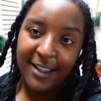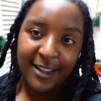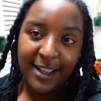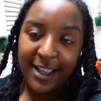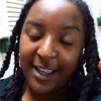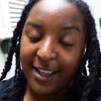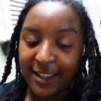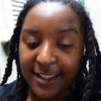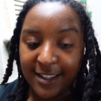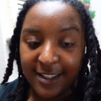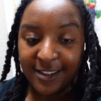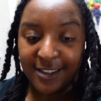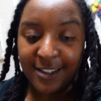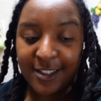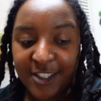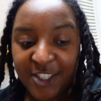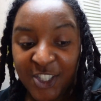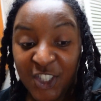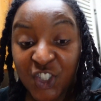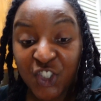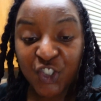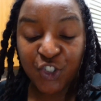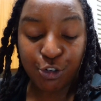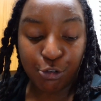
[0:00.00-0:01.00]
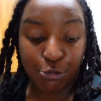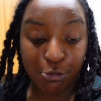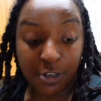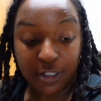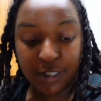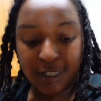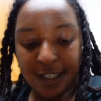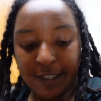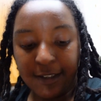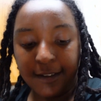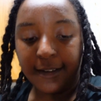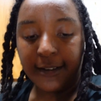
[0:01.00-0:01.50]
I gotta get this
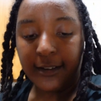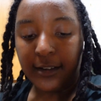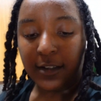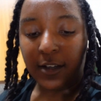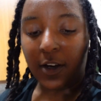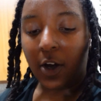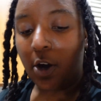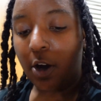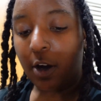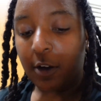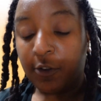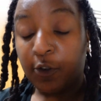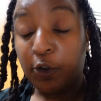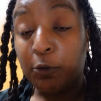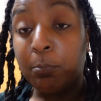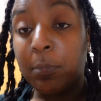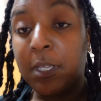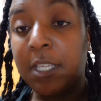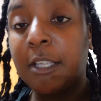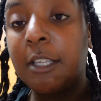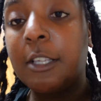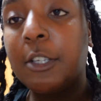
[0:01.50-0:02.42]
trucking gut off me